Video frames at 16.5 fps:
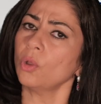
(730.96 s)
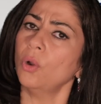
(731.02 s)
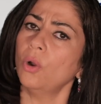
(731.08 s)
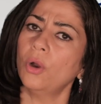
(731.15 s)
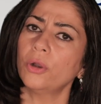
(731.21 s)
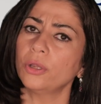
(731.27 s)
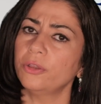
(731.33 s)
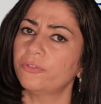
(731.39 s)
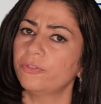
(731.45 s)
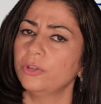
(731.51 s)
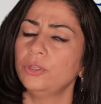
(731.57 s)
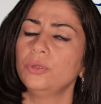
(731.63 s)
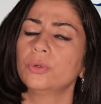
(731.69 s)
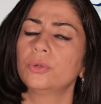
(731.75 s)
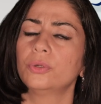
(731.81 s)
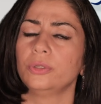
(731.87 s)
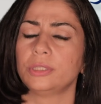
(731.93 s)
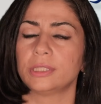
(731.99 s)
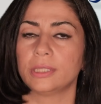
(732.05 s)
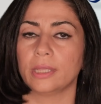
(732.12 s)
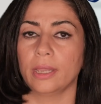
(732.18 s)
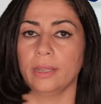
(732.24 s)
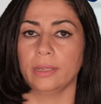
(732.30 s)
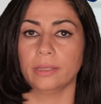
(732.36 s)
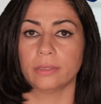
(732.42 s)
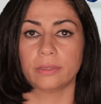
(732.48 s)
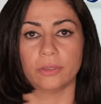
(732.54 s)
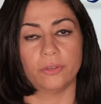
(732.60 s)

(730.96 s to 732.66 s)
Or even you could say it,